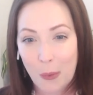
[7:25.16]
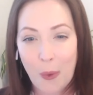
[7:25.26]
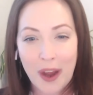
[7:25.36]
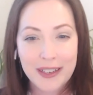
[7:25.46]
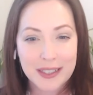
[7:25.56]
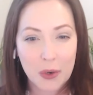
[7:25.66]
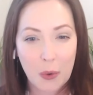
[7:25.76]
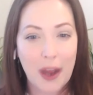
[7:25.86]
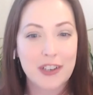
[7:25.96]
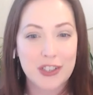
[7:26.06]
What is a
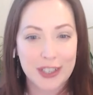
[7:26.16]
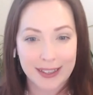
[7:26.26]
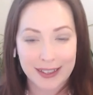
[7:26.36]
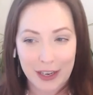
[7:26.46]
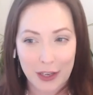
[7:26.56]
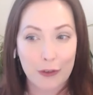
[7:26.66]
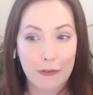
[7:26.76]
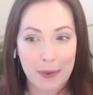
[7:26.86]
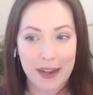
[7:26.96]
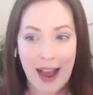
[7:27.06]
question that
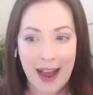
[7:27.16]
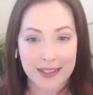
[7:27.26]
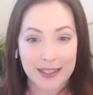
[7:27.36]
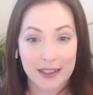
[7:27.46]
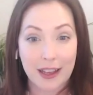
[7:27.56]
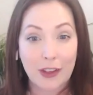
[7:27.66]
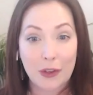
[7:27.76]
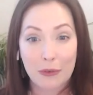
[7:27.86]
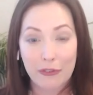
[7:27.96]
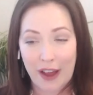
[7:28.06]
you've been asked that
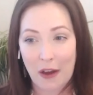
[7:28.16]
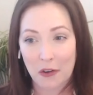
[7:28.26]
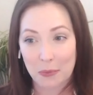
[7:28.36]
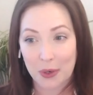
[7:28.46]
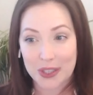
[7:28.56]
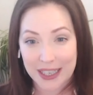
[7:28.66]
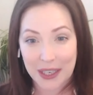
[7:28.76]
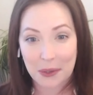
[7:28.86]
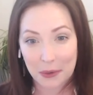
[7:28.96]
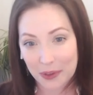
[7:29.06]
you found
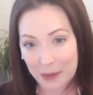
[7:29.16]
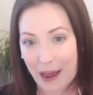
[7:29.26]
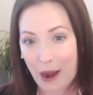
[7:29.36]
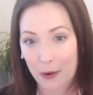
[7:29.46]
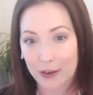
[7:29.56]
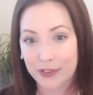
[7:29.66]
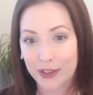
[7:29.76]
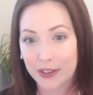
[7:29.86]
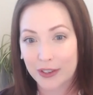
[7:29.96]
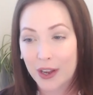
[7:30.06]
particularly
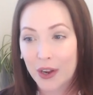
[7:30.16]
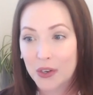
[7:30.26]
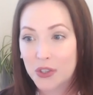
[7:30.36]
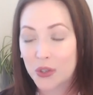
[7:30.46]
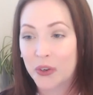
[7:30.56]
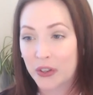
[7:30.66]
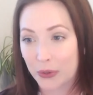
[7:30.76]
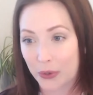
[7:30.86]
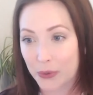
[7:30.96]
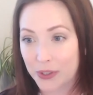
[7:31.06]
powerful to
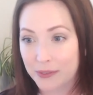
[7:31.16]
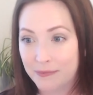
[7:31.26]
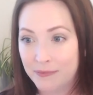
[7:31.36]
include?